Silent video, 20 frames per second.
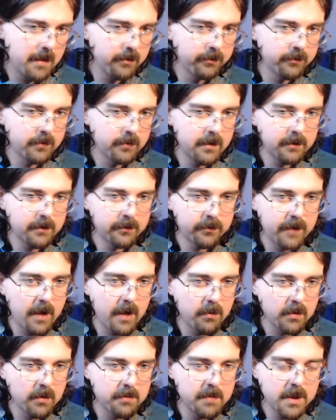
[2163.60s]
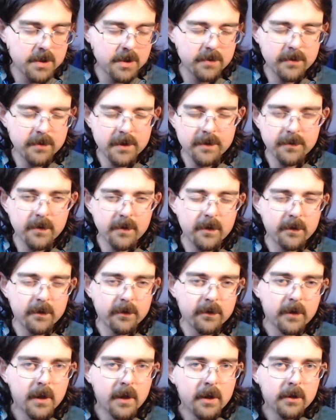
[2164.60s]
strings, there's not really much of a
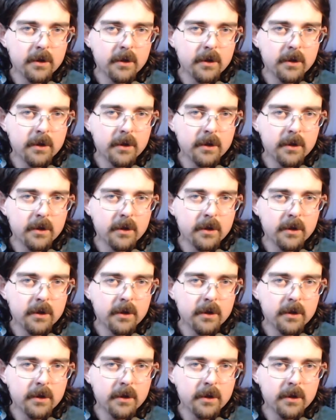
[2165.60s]
difference.